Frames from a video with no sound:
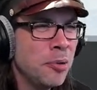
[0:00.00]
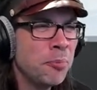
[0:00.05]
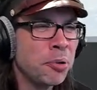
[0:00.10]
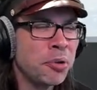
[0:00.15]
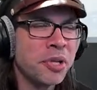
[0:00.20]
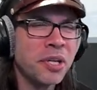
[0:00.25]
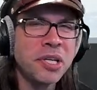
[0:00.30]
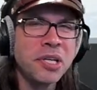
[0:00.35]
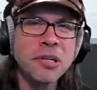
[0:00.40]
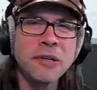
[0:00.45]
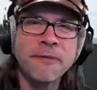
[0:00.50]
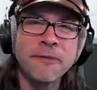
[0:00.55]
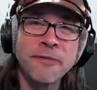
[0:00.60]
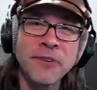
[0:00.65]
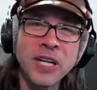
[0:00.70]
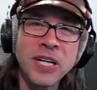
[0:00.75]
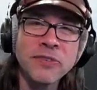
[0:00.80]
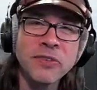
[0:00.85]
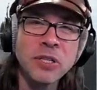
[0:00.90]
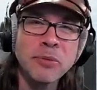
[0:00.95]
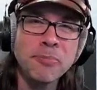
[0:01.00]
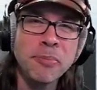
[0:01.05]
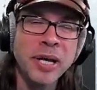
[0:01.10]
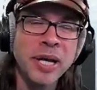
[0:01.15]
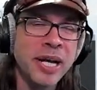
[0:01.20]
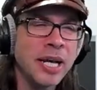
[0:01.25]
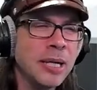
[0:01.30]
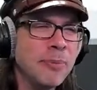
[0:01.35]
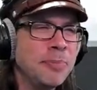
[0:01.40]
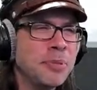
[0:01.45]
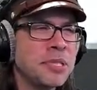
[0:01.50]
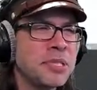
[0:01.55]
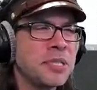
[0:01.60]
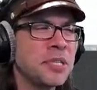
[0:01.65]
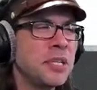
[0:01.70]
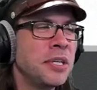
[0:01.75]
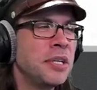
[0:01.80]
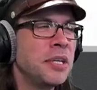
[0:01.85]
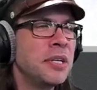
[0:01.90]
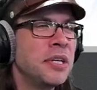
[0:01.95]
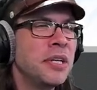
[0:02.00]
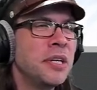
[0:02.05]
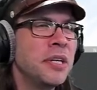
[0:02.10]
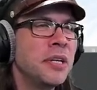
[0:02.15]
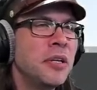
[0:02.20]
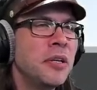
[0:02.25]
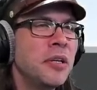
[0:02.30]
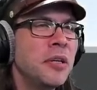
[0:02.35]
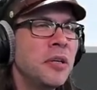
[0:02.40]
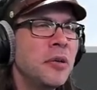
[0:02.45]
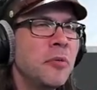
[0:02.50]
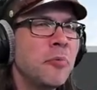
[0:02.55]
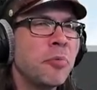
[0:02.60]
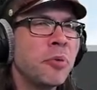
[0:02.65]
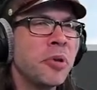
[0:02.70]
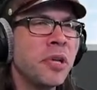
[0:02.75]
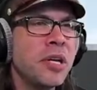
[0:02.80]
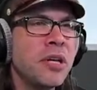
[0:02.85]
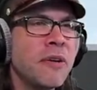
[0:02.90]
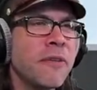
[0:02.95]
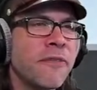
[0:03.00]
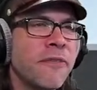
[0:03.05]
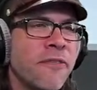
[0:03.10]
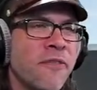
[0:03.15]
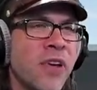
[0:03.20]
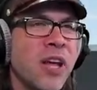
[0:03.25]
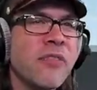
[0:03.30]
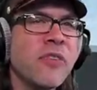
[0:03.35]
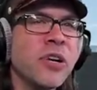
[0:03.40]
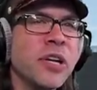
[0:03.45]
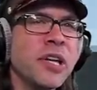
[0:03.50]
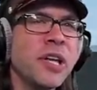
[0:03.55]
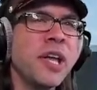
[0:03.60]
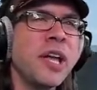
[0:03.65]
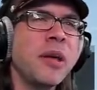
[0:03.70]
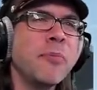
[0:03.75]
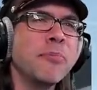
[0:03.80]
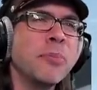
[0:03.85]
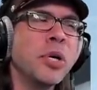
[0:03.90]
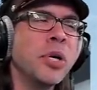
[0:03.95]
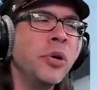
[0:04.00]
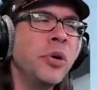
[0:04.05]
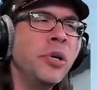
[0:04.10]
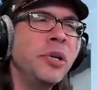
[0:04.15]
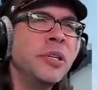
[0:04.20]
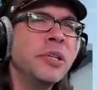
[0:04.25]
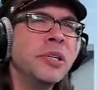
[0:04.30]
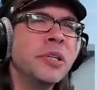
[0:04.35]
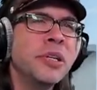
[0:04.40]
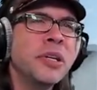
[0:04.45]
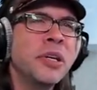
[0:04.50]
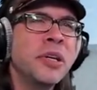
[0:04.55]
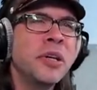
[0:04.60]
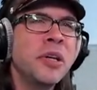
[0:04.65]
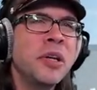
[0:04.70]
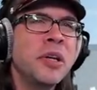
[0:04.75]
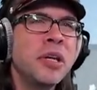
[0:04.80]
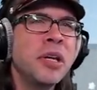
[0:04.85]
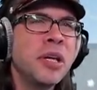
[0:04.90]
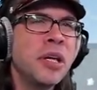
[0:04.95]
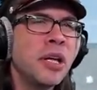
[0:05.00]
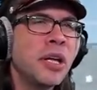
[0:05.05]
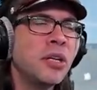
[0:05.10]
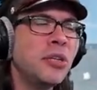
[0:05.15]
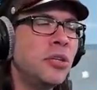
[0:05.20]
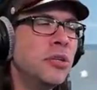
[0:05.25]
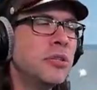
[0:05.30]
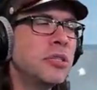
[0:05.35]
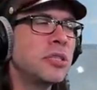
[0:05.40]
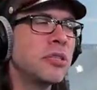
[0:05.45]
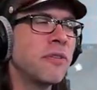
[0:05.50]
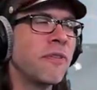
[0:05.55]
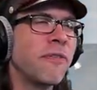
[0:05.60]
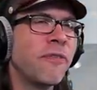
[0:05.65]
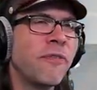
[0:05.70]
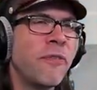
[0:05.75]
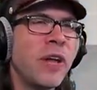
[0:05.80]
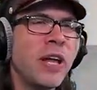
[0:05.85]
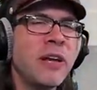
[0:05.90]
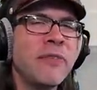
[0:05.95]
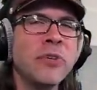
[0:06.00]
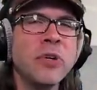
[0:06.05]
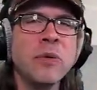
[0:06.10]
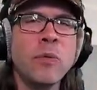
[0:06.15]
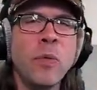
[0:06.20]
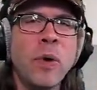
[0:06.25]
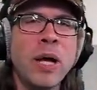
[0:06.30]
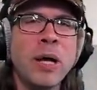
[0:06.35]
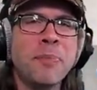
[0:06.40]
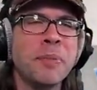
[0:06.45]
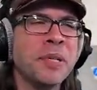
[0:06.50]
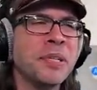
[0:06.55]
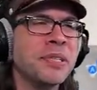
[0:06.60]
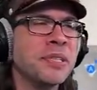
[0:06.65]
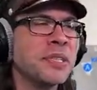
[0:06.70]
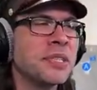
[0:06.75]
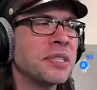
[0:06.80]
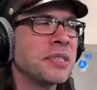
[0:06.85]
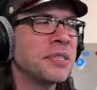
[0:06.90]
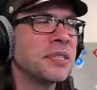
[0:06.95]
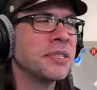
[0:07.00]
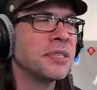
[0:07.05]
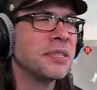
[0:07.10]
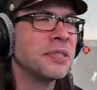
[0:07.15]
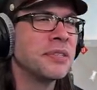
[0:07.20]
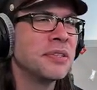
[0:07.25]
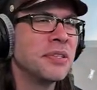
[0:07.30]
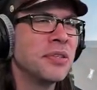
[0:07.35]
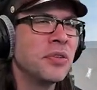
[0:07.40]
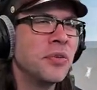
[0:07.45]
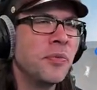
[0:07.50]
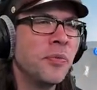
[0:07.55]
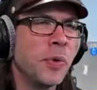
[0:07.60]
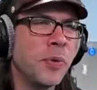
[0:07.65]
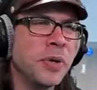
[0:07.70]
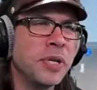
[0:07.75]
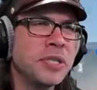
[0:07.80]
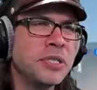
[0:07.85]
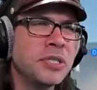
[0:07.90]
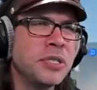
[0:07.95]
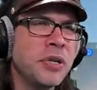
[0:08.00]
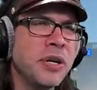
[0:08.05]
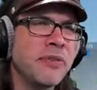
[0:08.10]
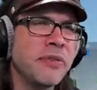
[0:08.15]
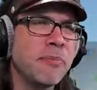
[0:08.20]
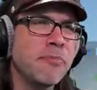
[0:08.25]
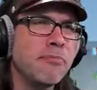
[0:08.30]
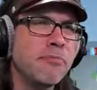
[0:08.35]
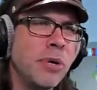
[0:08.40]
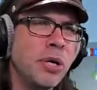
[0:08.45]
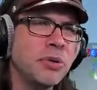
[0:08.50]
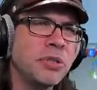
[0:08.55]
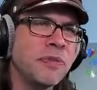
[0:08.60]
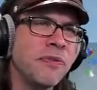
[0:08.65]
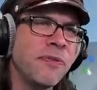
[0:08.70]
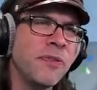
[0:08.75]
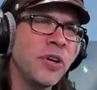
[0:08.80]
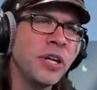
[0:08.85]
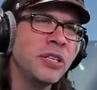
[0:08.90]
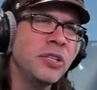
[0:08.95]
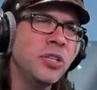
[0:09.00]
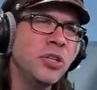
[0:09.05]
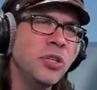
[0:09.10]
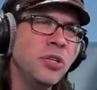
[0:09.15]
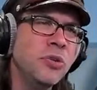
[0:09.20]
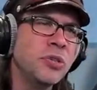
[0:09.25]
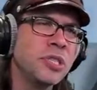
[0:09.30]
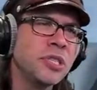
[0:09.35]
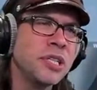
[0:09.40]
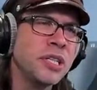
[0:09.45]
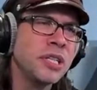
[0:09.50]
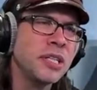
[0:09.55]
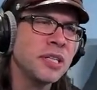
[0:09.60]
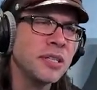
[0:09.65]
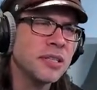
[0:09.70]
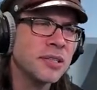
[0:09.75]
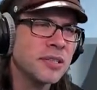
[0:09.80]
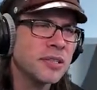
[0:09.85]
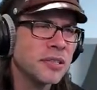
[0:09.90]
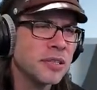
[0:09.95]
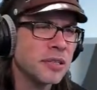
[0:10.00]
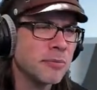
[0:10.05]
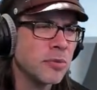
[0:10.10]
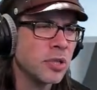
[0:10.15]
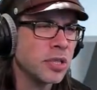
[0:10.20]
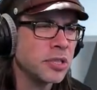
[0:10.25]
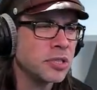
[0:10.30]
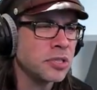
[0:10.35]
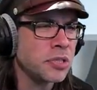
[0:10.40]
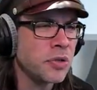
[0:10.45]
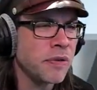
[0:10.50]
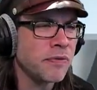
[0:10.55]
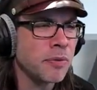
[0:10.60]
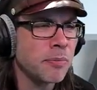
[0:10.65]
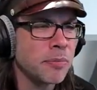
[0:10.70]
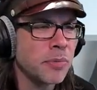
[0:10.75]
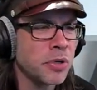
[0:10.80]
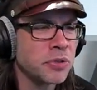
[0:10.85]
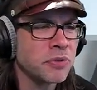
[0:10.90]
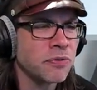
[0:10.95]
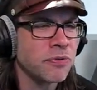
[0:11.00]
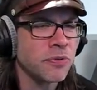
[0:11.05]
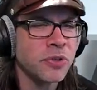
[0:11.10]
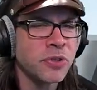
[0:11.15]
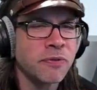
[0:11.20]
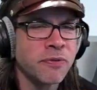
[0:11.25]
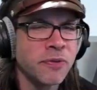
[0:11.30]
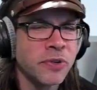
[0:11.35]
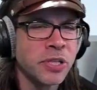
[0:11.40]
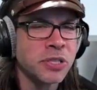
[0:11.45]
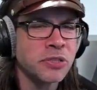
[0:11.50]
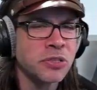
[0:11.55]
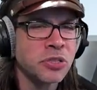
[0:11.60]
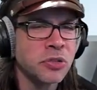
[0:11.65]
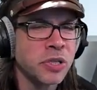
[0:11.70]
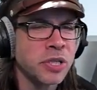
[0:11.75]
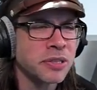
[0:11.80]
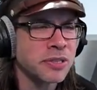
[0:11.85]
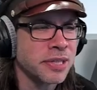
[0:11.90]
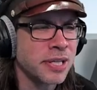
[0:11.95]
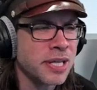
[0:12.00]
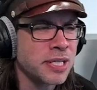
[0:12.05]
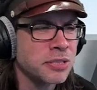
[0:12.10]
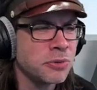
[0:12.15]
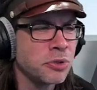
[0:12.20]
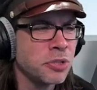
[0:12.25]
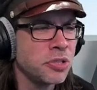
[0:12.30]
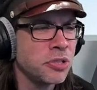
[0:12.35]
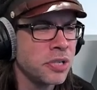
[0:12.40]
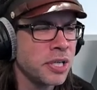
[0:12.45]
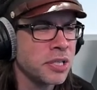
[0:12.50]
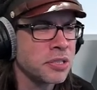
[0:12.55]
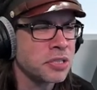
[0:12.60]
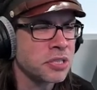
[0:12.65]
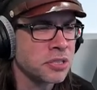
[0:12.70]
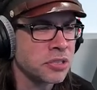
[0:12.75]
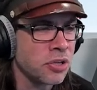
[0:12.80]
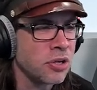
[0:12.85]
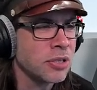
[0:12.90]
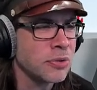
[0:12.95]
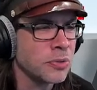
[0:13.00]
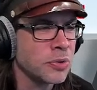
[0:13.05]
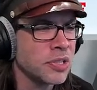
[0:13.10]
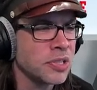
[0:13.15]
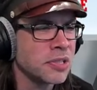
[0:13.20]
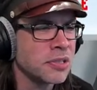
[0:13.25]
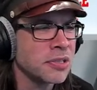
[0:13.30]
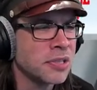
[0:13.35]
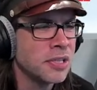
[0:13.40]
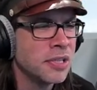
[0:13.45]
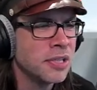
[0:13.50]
play your favorite maps, play your favorite game mode, and use your favorite weapons. The ones you have the most fun using, the ones you have the most fun doing. That's what you got to start with.